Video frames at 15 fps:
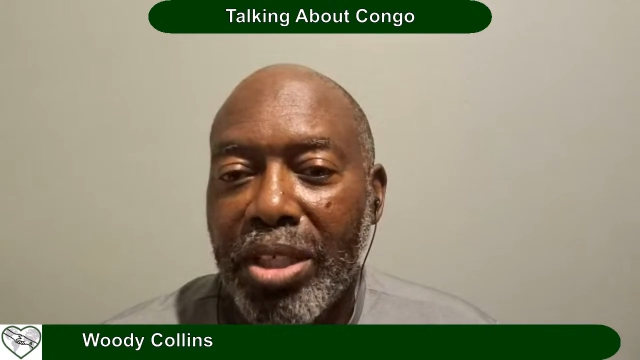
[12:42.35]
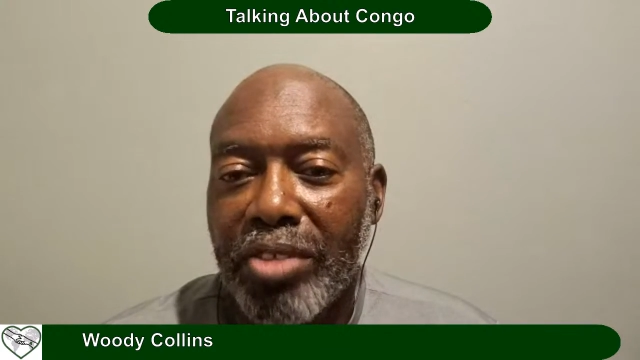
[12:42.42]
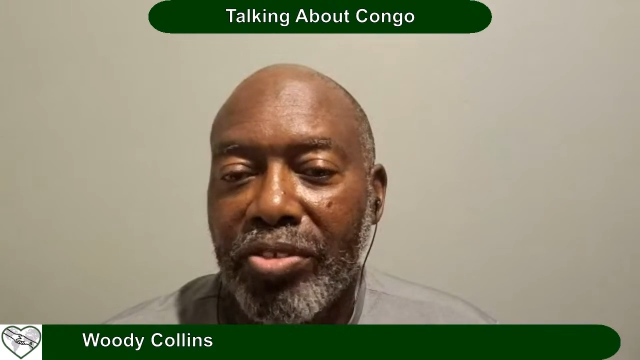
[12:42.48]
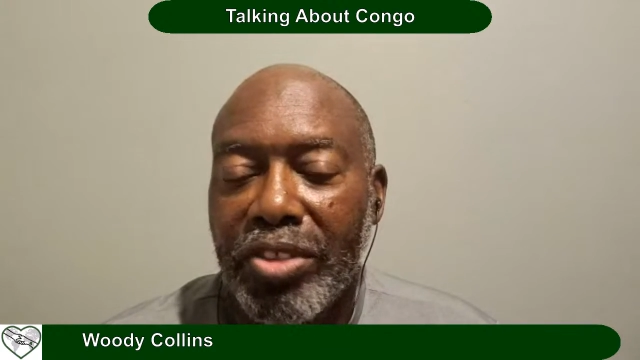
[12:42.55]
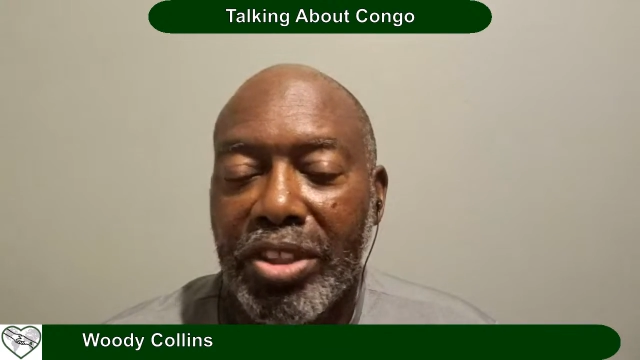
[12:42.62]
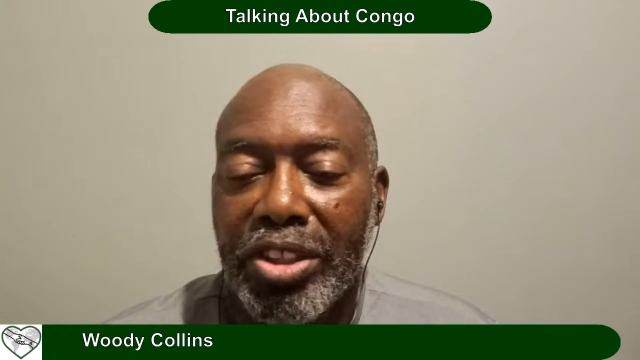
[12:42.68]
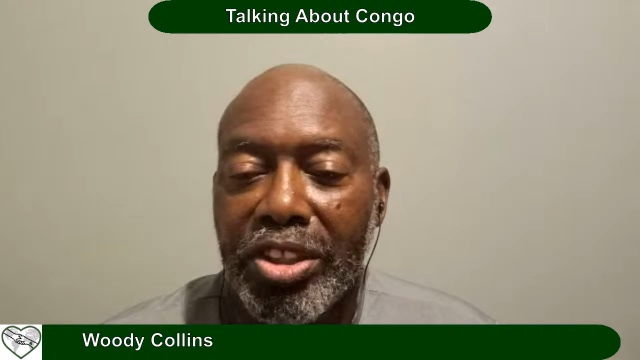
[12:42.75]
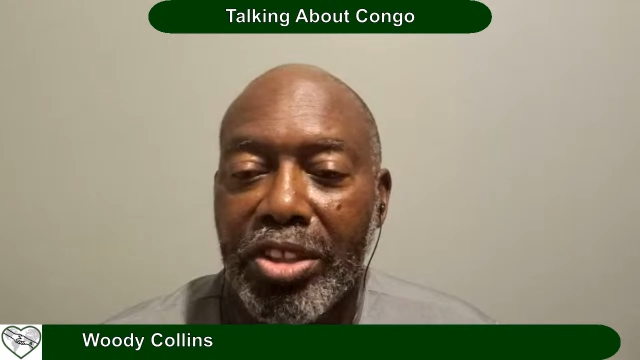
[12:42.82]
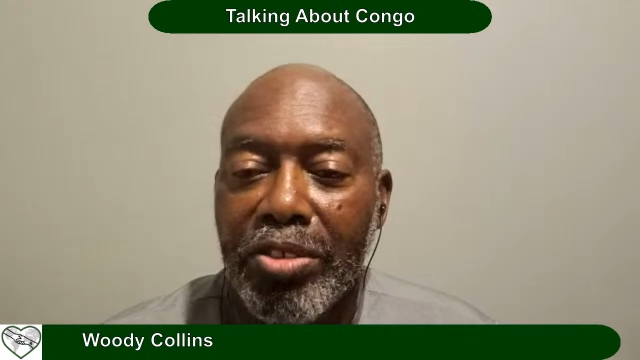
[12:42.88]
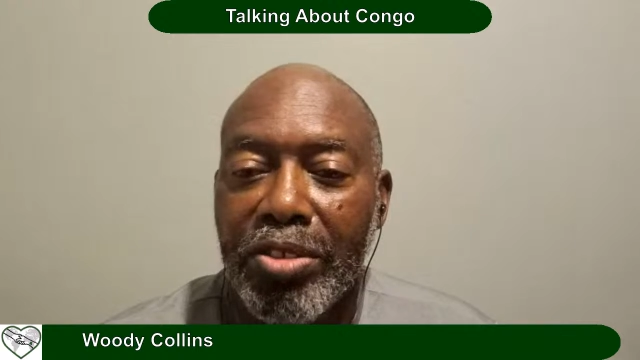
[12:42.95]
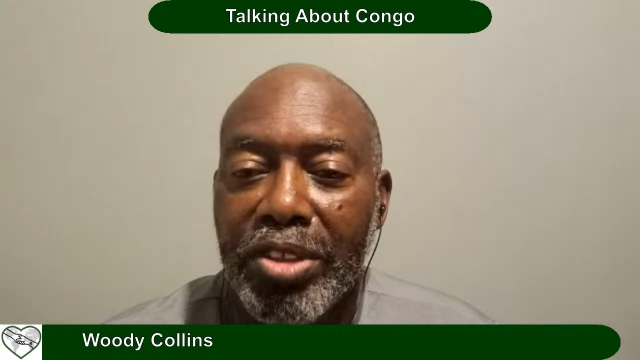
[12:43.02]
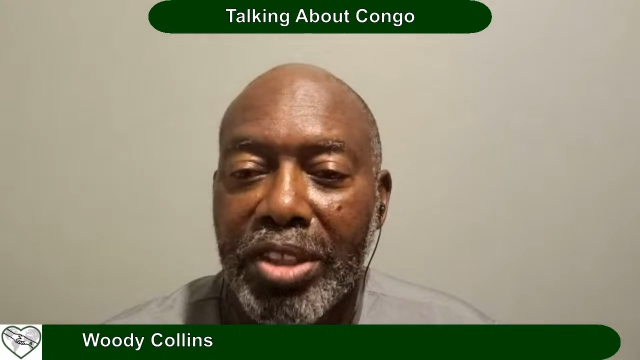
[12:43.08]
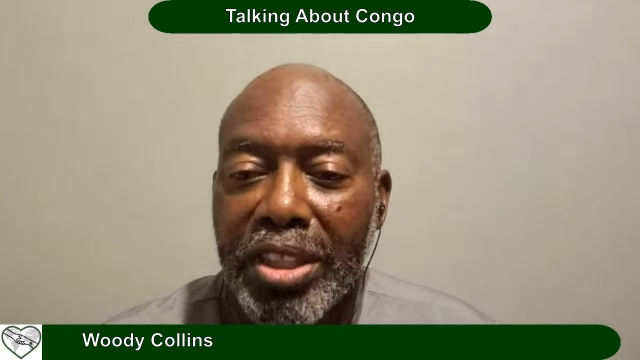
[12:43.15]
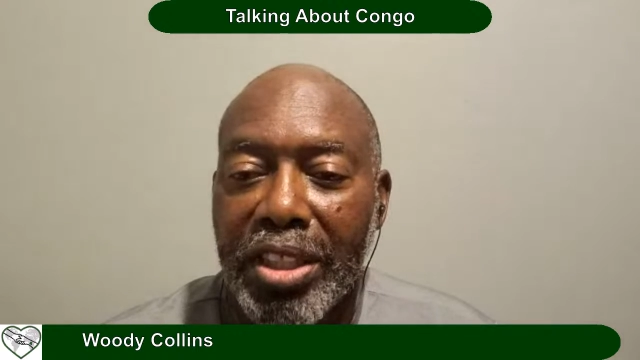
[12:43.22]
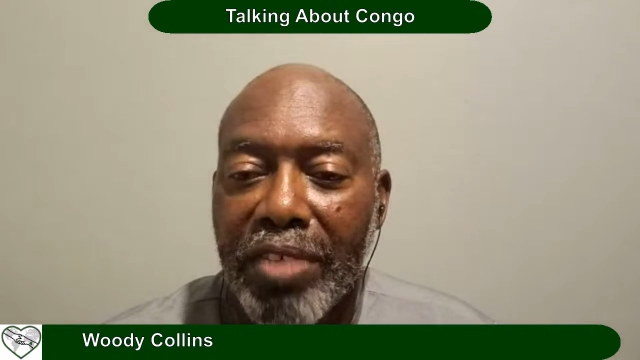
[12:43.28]
countries
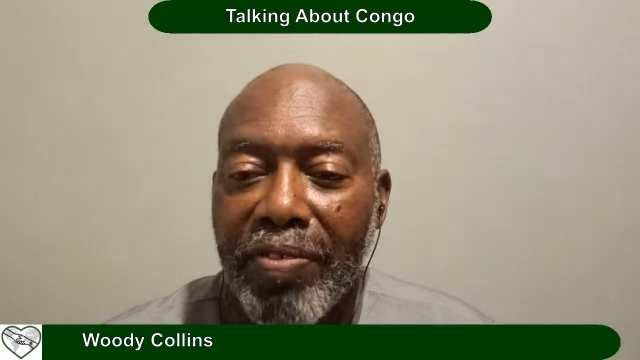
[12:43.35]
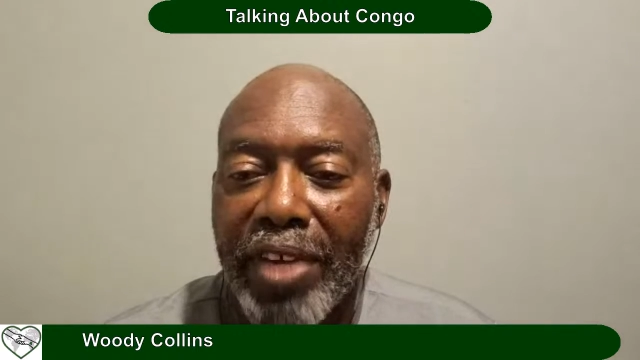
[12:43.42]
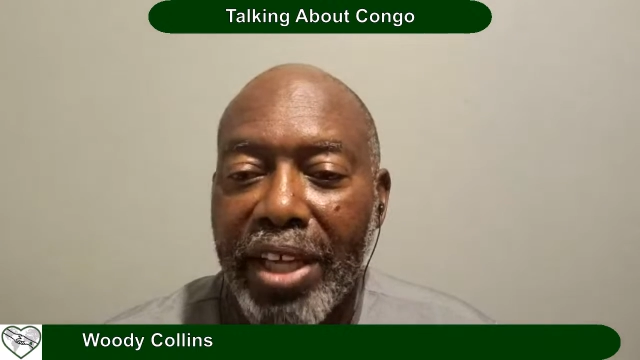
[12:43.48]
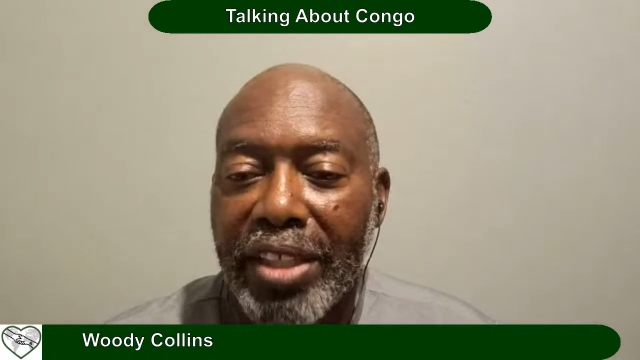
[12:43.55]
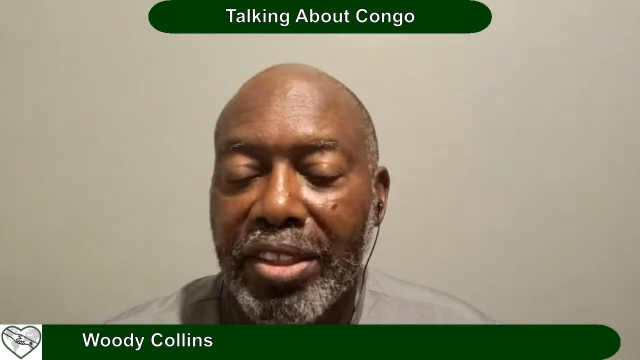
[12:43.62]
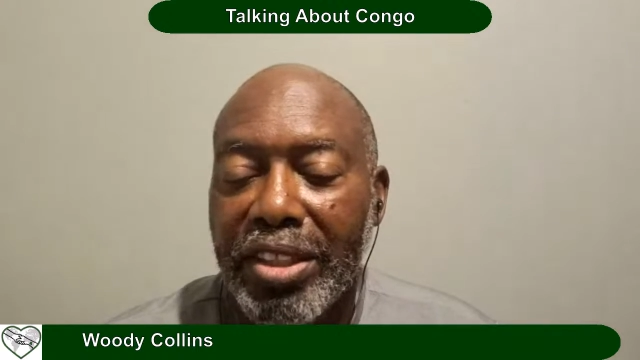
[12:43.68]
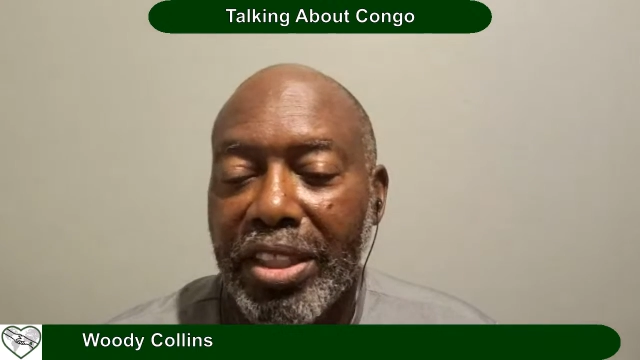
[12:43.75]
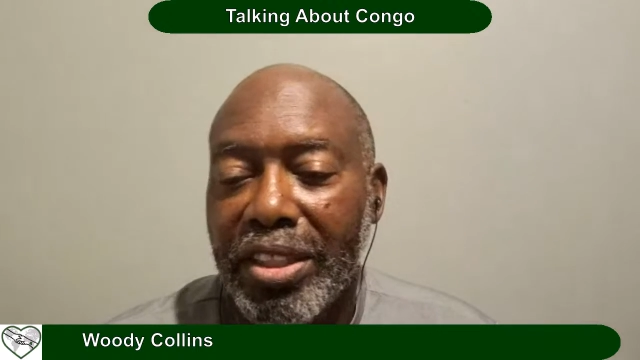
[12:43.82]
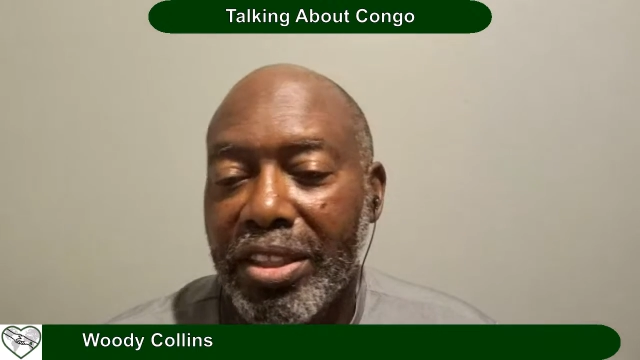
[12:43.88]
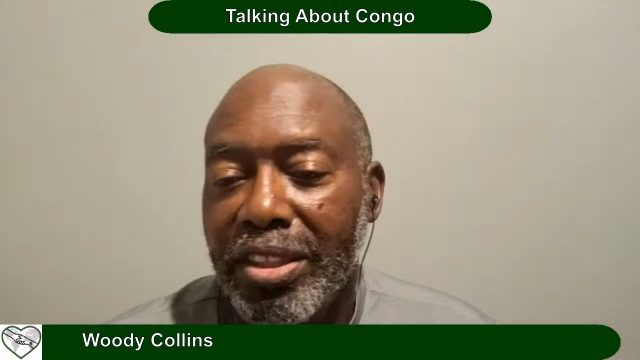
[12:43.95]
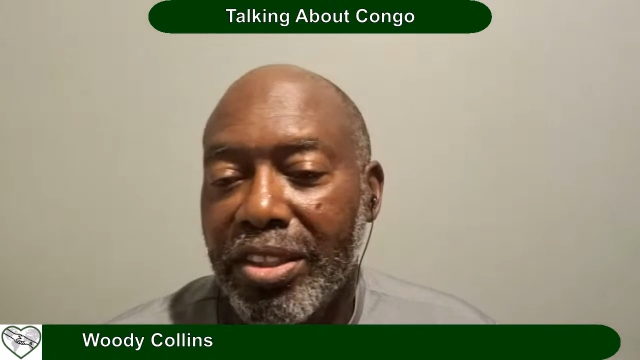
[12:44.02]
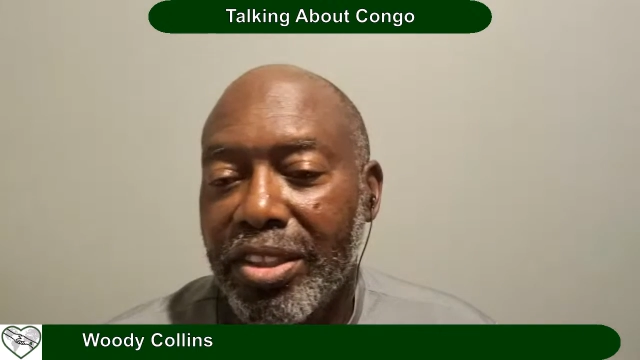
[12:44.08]
using the vaccines